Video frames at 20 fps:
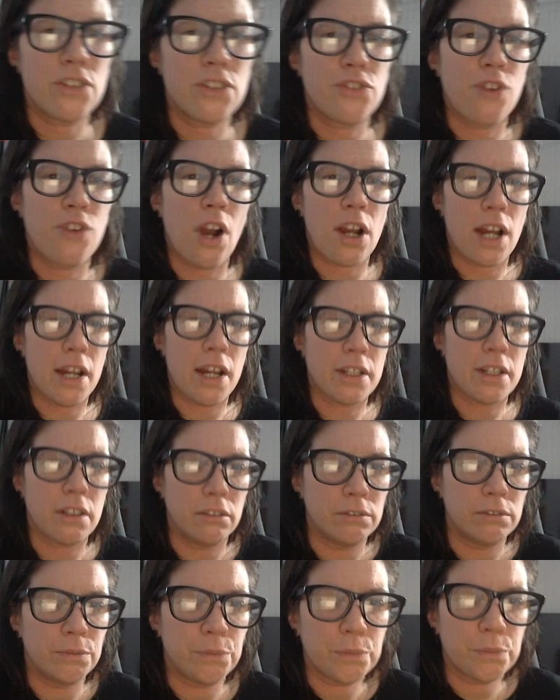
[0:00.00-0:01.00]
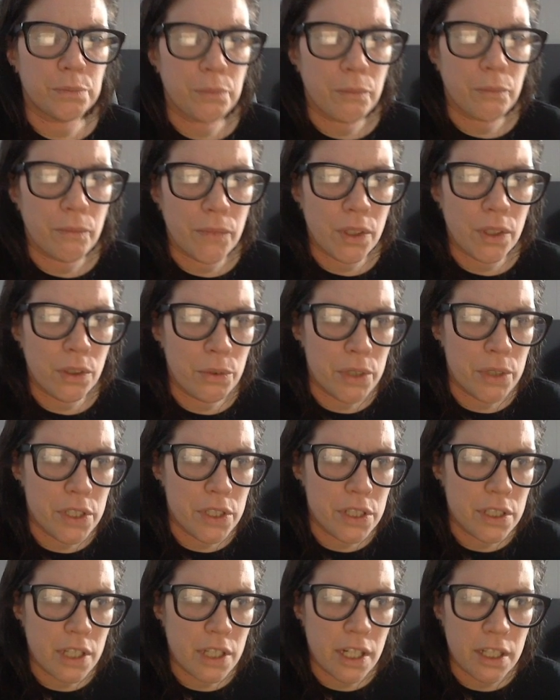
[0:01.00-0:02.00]
frog-eyed, which
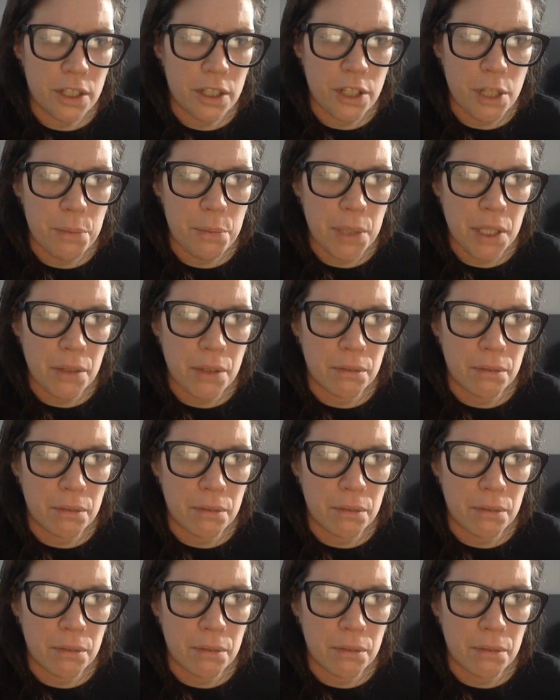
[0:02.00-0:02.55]
is kind of creepy.